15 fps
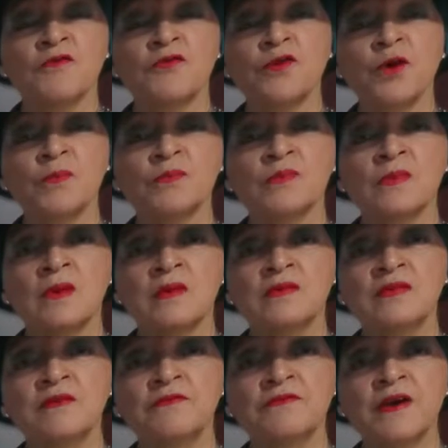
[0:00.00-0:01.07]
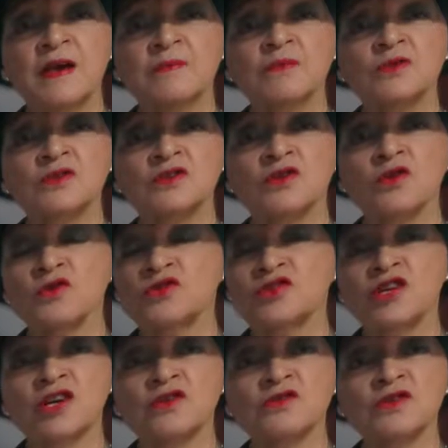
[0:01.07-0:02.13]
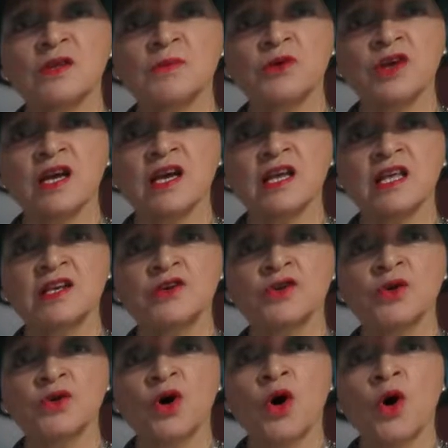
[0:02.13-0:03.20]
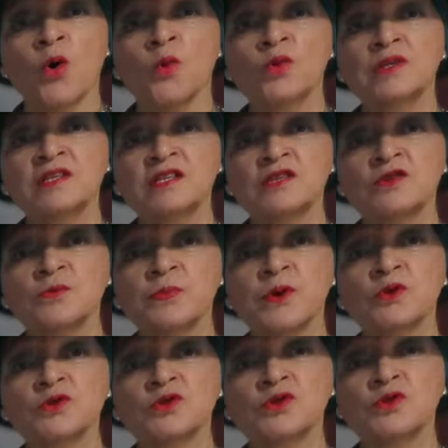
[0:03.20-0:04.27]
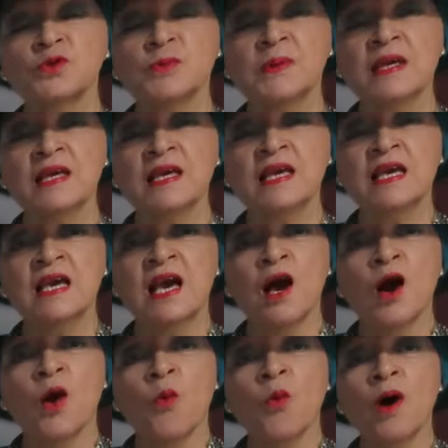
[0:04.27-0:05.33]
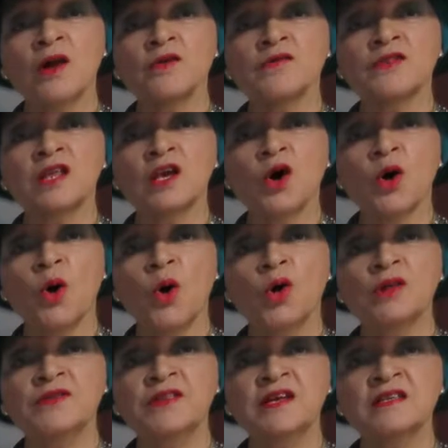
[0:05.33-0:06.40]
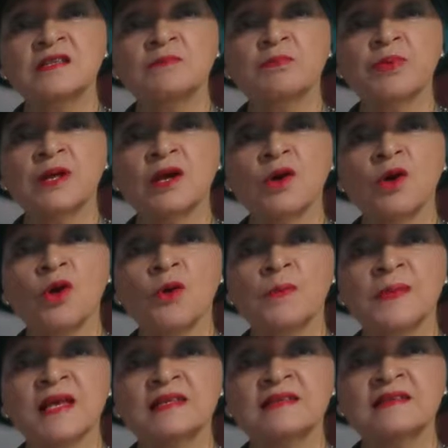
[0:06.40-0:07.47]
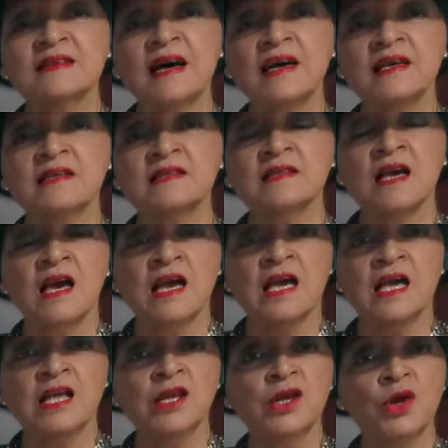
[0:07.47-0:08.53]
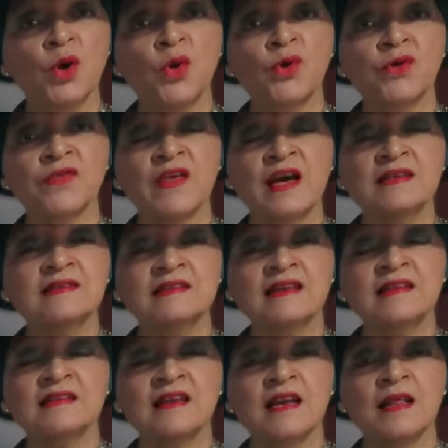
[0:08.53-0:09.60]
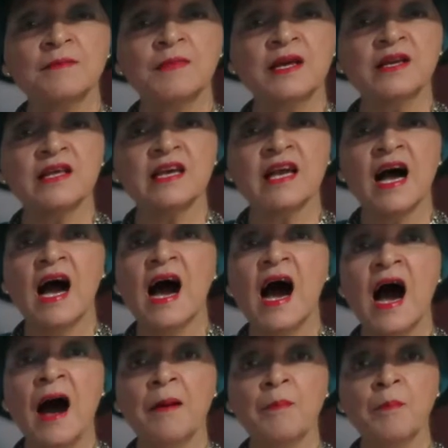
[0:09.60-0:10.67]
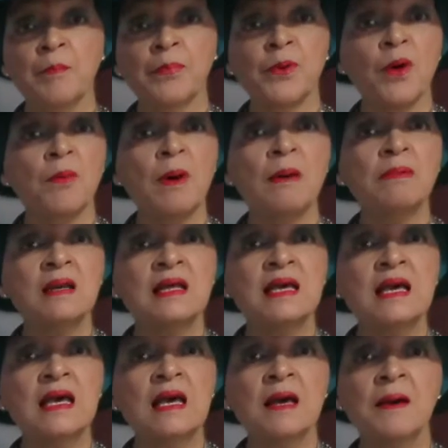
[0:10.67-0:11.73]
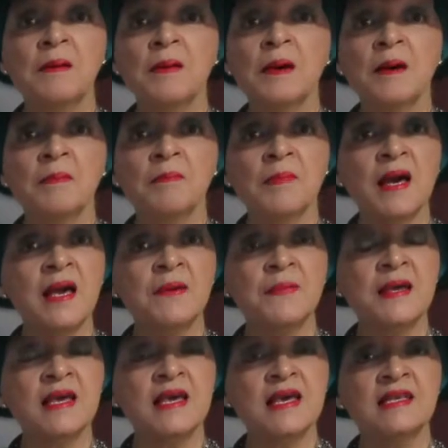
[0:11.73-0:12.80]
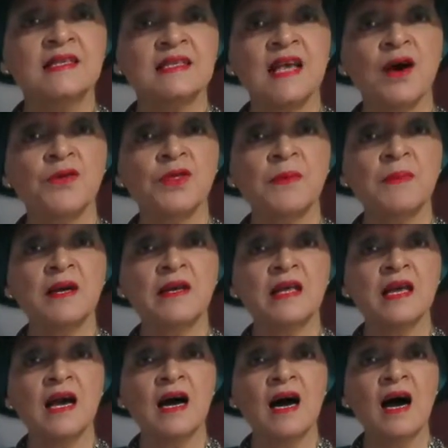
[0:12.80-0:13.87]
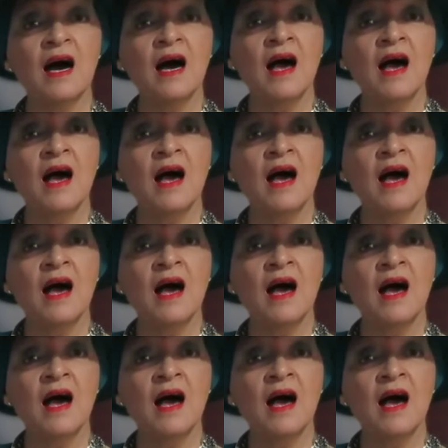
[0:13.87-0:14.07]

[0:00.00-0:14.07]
from the famous Concheros de Monagrillo, which is supposed to be one of the oldest pre-Columbian sites in North and Central America and probably maybe in South America.